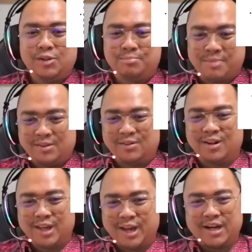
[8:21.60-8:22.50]
The next one
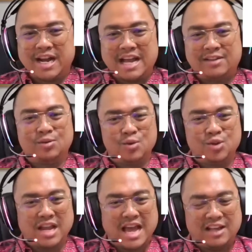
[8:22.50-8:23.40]
is pastoral
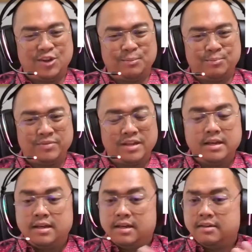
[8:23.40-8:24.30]
care as social
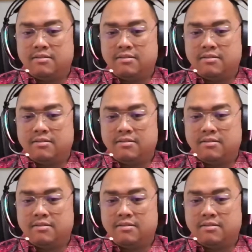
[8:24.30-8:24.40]
action.